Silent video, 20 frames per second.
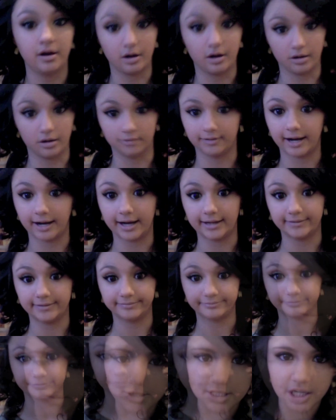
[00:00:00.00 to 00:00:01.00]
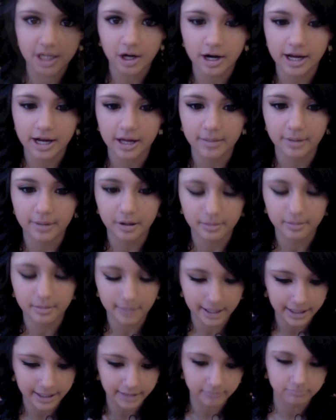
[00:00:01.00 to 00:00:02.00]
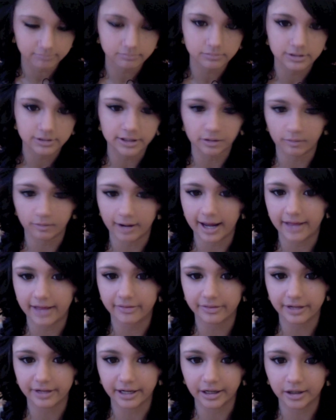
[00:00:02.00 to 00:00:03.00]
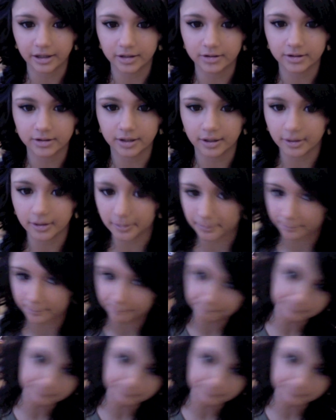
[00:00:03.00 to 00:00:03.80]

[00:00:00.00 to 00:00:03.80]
Alright sorry about my little rant there. Um,